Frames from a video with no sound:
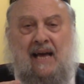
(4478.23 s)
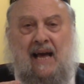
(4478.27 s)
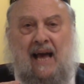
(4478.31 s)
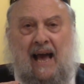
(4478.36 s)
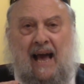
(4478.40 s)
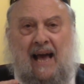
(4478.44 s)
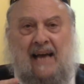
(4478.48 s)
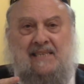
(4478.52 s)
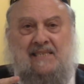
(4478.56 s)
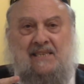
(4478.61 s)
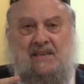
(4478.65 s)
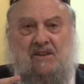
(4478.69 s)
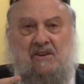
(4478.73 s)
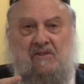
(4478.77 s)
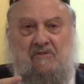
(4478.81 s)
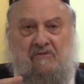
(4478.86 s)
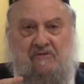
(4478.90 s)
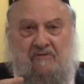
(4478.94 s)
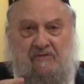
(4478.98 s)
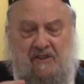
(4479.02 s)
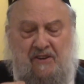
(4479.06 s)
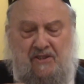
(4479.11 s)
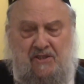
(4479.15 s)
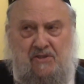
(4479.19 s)
as an
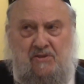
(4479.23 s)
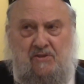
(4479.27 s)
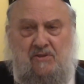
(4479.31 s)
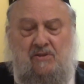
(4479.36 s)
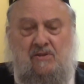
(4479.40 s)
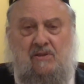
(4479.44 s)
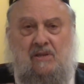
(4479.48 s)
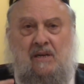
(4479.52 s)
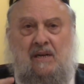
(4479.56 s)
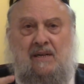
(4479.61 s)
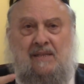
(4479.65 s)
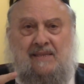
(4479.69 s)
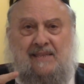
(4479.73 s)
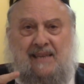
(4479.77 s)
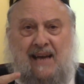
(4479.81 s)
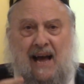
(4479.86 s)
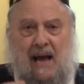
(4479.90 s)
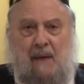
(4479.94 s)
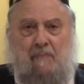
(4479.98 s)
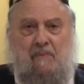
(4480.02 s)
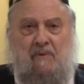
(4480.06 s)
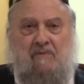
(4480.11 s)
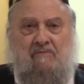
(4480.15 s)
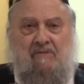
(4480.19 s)
official
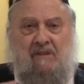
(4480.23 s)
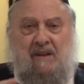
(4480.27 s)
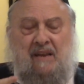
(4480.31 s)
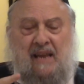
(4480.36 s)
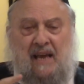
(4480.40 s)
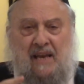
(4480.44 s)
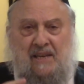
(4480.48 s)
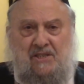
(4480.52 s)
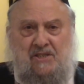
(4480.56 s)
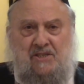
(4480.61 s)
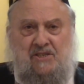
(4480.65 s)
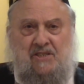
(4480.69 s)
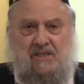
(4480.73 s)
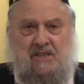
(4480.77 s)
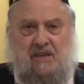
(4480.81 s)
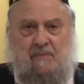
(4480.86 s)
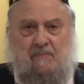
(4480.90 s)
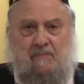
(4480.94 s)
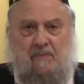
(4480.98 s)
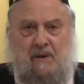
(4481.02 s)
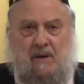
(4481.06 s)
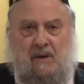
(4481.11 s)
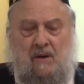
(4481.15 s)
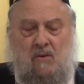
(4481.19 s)
type of
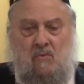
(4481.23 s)
relationship